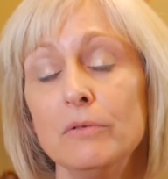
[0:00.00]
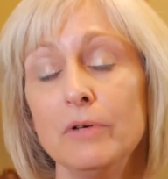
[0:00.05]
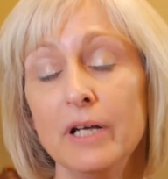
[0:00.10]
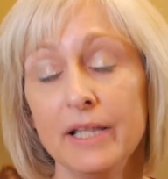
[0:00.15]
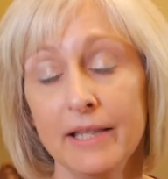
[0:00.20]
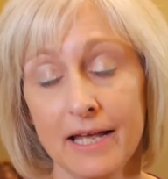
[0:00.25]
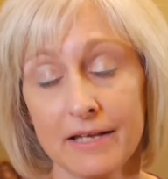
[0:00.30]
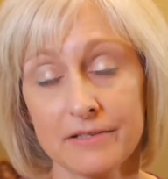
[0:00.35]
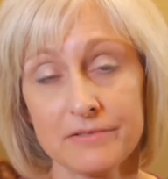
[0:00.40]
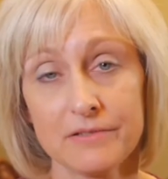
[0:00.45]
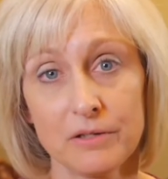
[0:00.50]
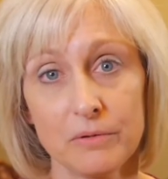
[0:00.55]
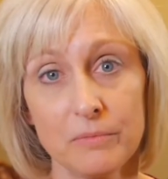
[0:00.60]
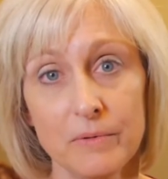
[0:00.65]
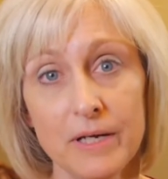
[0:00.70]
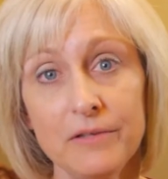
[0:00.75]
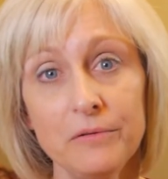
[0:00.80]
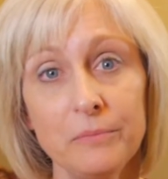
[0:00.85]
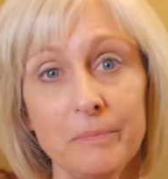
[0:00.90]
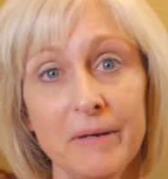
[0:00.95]
Elastic
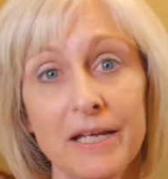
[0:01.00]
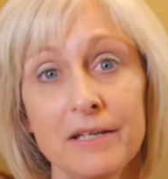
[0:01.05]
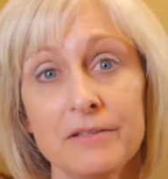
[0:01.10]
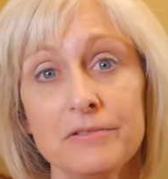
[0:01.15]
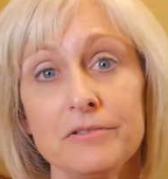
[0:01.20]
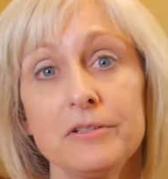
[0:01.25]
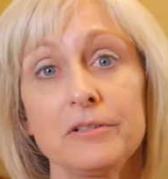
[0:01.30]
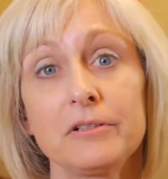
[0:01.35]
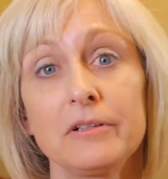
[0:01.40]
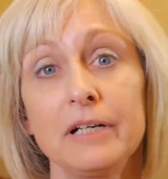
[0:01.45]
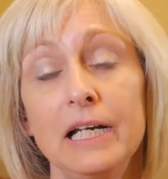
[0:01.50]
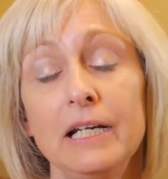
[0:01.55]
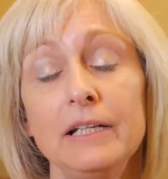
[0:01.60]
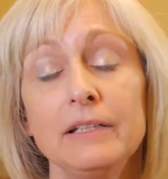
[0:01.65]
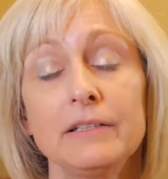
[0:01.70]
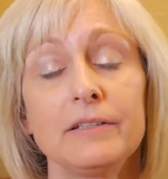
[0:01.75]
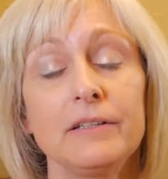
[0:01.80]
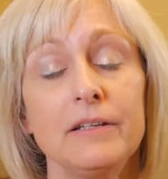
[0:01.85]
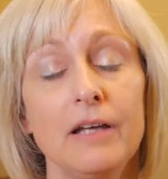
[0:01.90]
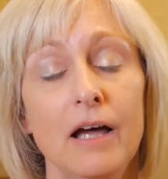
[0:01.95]
waistbands are
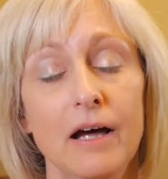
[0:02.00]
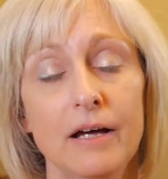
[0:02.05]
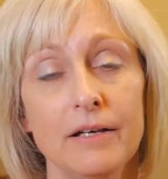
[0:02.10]
great.